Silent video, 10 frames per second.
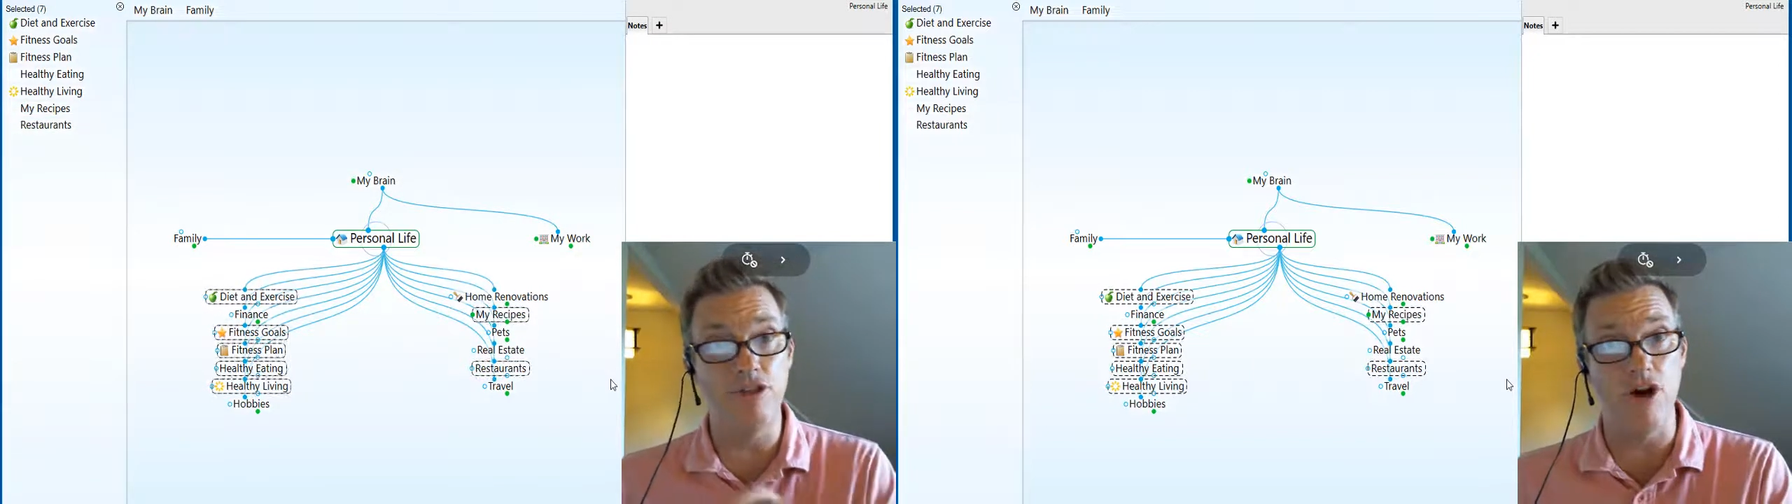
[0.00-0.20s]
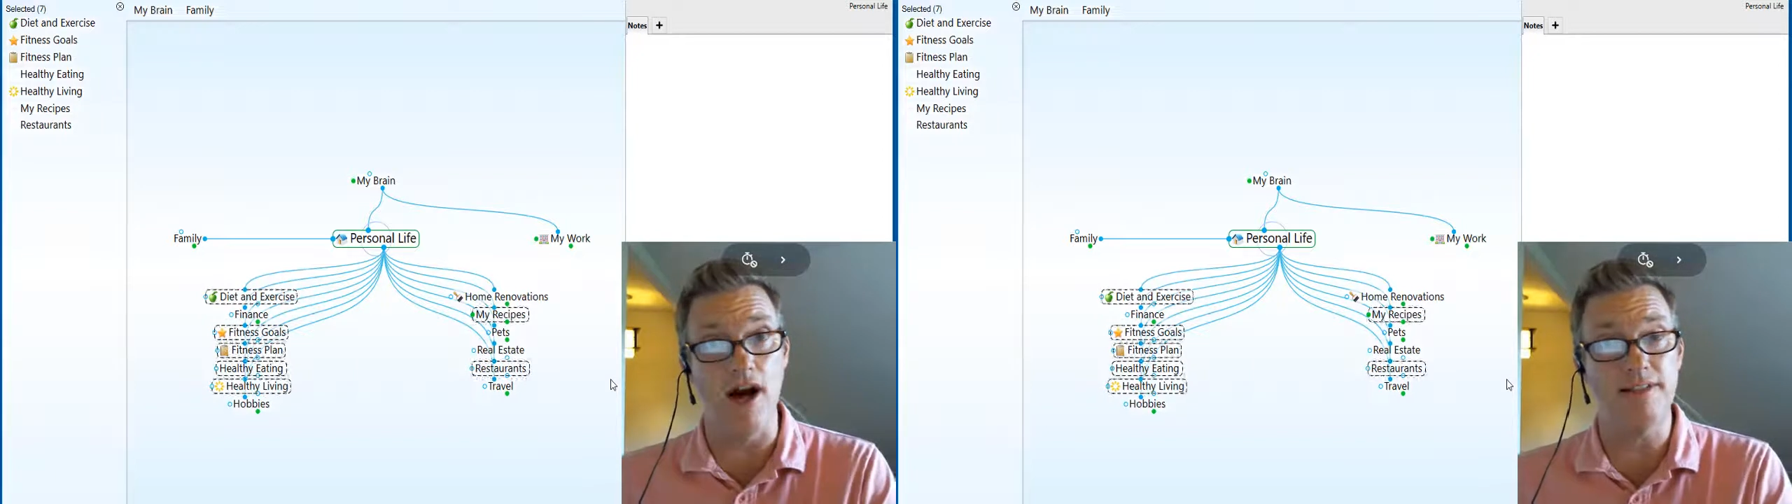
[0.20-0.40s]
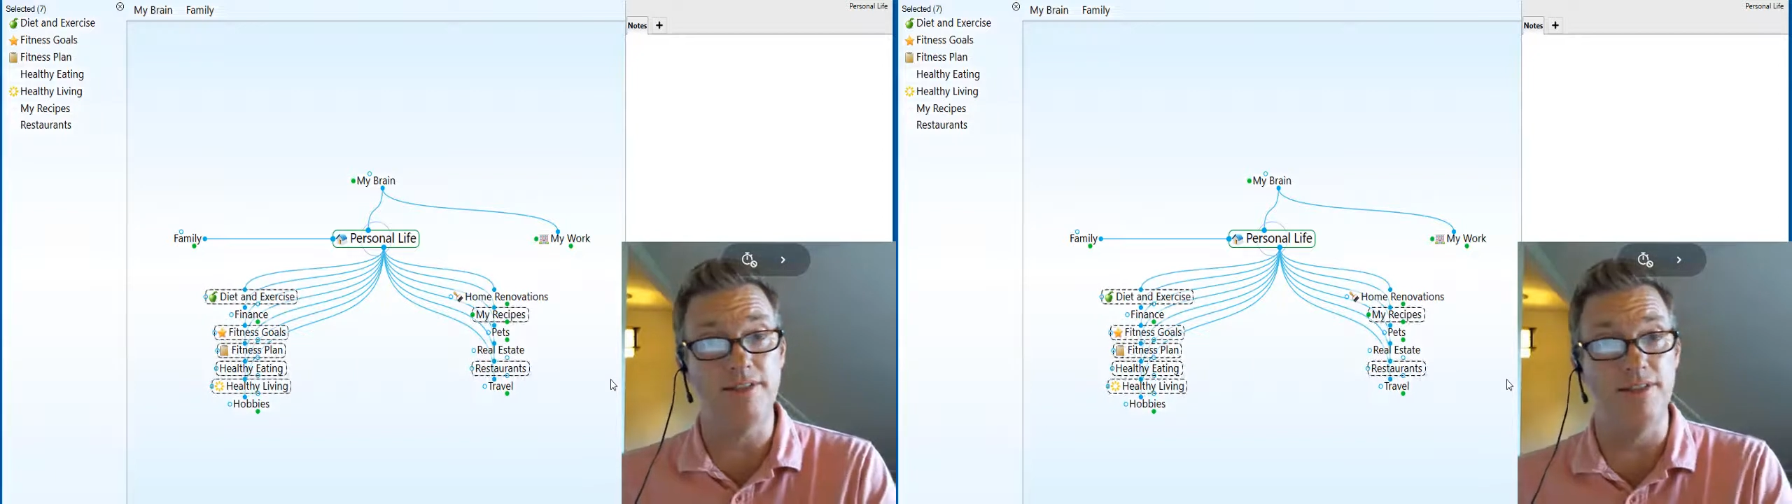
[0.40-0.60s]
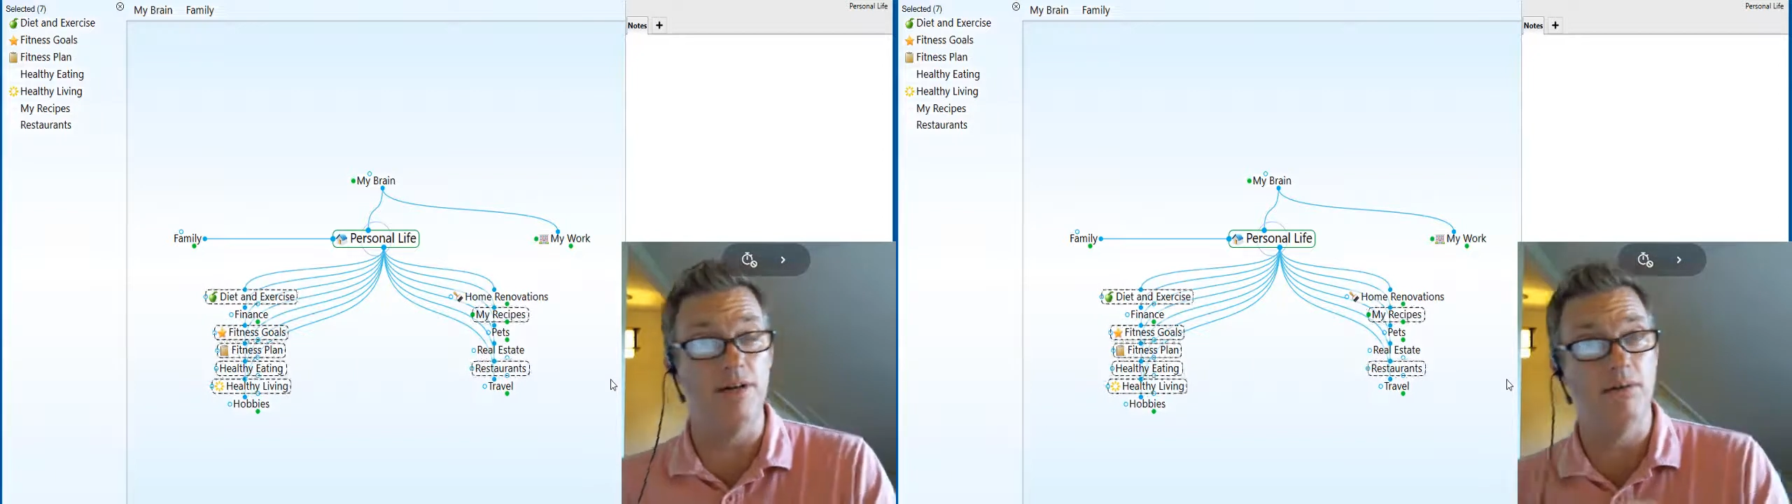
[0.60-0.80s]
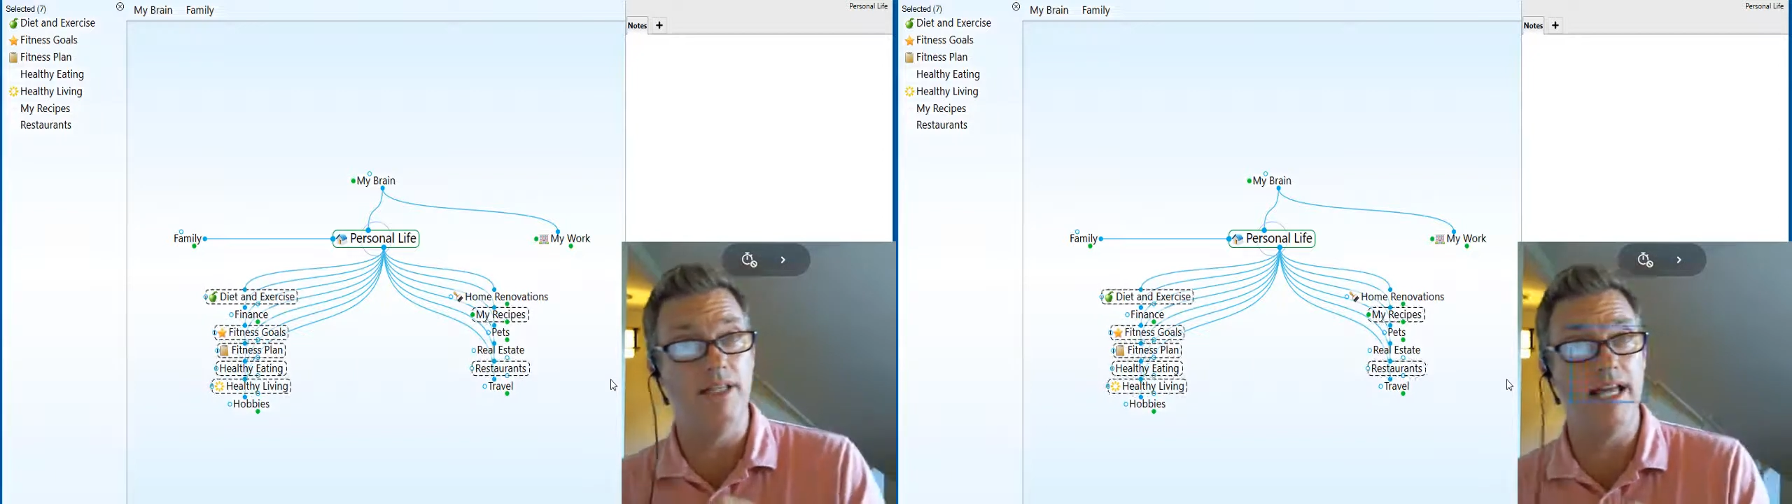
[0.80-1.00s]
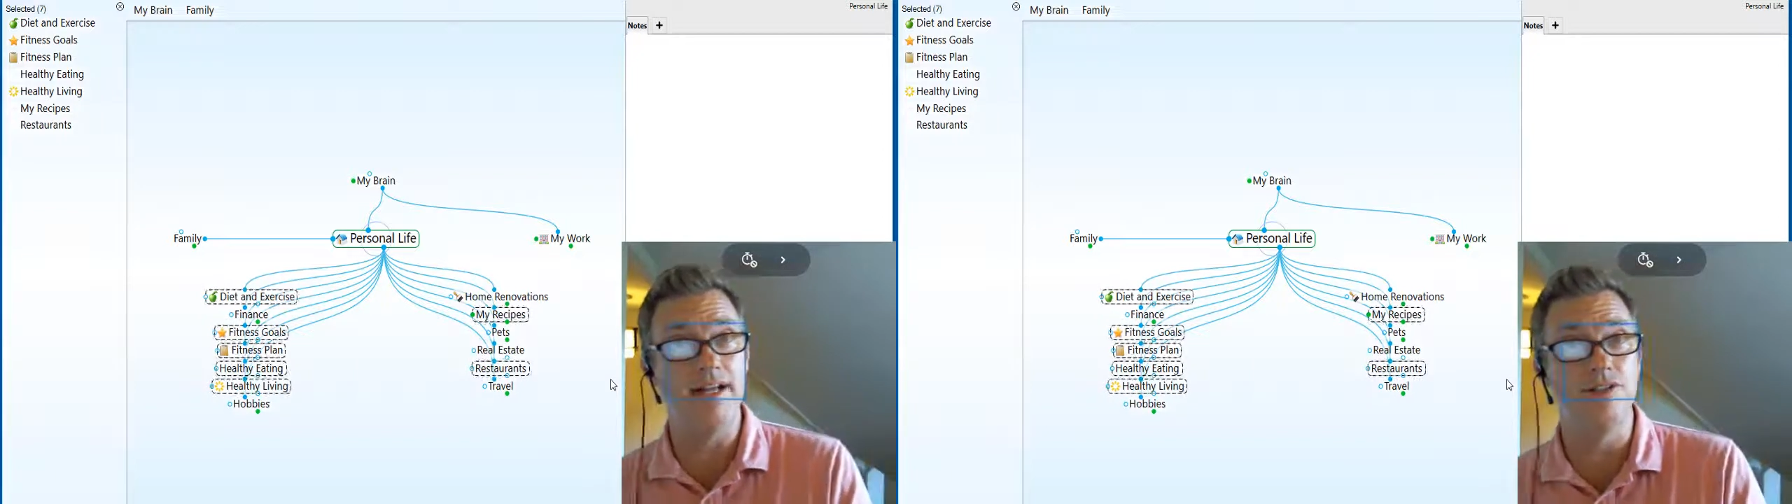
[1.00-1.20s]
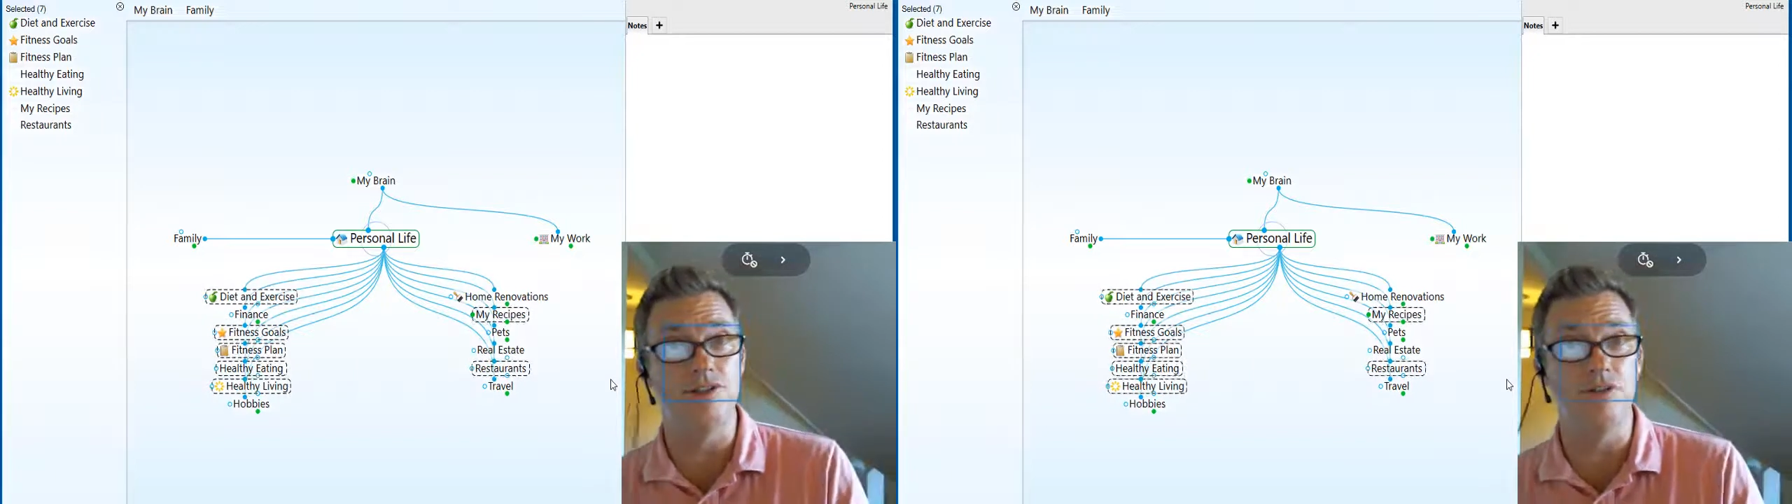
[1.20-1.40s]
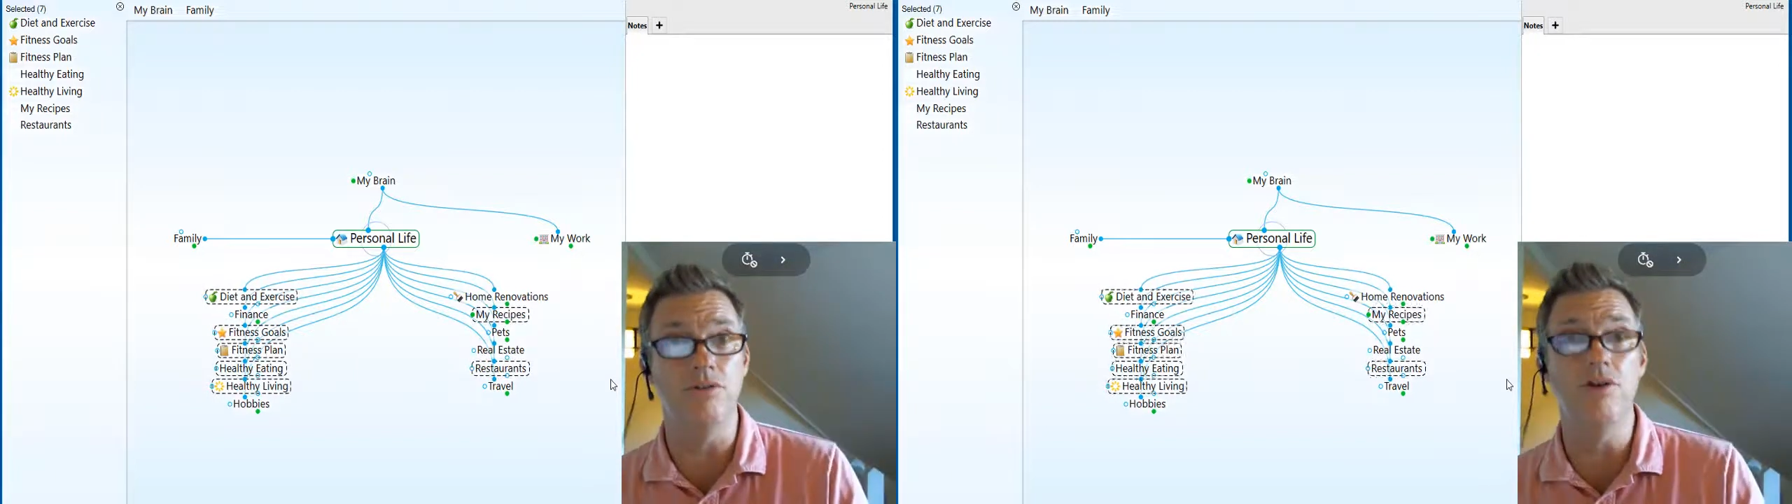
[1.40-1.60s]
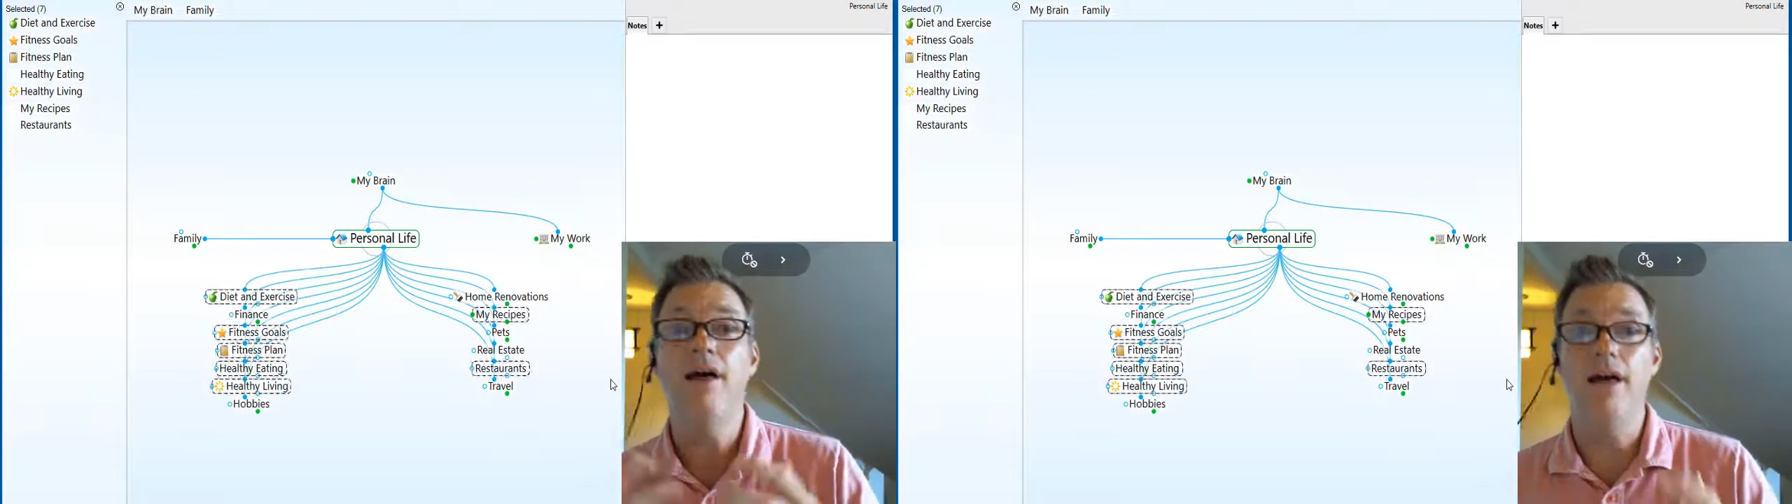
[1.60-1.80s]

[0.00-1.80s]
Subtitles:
thoughts that are related to